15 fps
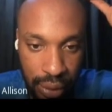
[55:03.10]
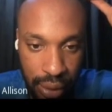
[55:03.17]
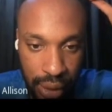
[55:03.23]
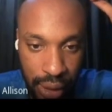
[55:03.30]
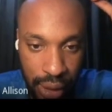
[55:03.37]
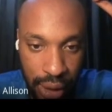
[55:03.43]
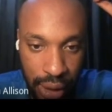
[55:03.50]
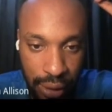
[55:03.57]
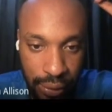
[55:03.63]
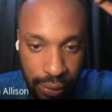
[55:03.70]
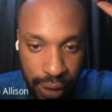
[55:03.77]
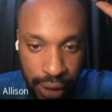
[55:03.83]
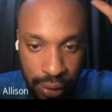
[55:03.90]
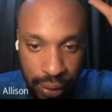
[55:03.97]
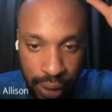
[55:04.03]
Didn't
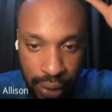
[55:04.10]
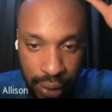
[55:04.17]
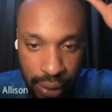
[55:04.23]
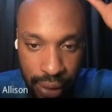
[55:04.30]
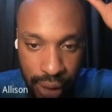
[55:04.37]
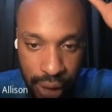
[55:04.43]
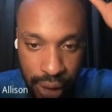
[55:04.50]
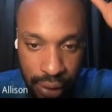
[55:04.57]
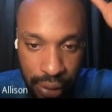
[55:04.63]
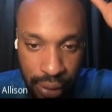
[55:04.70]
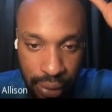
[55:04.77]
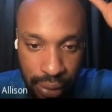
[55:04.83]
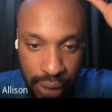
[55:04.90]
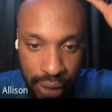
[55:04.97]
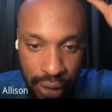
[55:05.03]
find the record
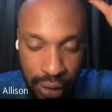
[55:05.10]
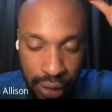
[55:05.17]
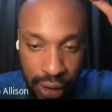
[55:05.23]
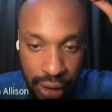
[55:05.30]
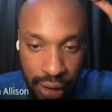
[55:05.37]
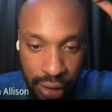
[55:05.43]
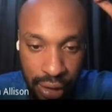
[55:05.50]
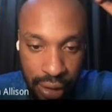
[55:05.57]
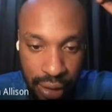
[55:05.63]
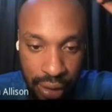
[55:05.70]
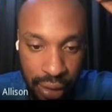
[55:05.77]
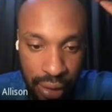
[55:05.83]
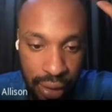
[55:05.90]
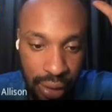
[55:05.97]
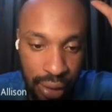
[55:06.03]
Enugu in the search.
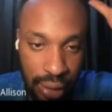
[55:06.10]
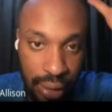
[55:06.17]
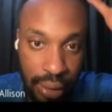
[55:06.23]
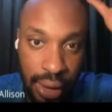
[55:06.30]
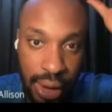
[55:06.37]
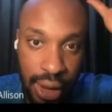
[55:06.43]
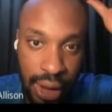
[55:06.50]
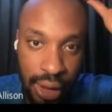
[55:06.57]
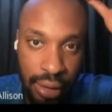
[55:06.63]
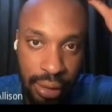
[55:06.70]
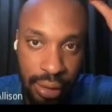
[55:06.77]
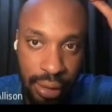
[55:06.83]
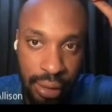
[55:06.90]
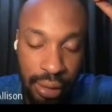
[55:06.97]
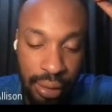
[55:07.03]
Okay,
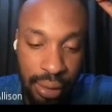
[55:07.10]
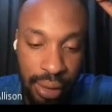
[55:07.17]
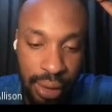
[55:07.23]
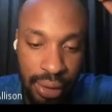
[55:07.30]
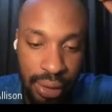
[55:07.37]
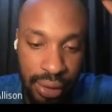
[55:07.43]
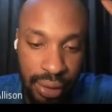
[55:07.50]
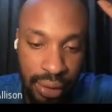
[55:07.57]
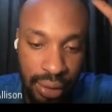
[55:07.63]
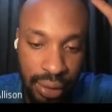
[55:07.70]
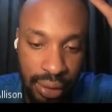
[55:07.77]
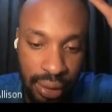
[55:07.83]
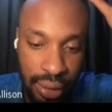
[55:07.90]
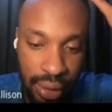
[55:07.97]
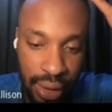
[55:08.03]
you know what?
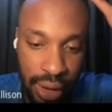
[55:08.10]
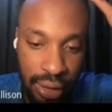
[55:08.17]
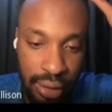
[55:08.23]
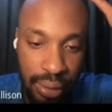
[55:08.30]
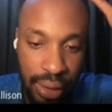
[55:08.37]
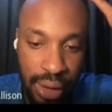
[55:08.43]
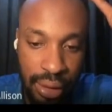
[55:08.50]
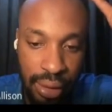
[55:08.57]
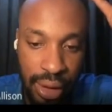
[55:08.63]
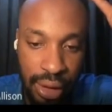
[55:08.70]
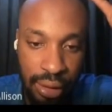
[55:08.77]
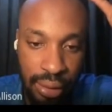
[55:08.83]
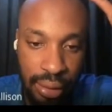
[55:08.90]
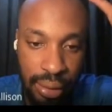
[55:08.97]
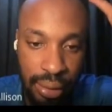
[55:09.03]
There's no record
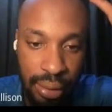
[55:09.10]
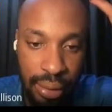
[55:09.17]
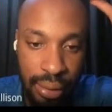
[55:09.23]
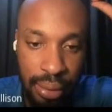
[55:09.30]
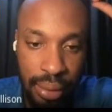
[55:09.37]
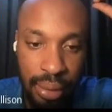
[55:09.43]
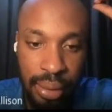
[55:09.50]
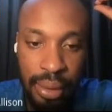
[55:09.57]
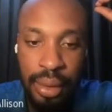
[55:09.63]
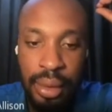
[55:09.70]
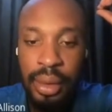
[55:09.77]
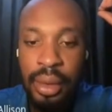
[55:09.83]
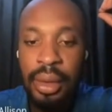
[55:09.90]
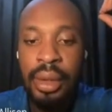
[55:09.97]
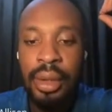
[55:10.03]
Enugu.
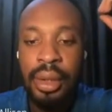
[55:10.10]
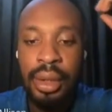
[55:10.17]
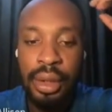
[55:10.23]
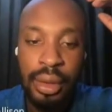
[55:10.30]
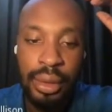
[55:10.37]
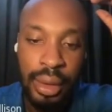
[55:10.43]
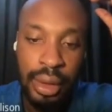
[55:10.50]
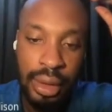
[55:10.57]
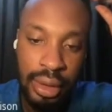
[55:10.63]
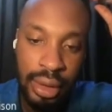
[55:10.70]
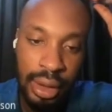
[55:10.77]
You know what?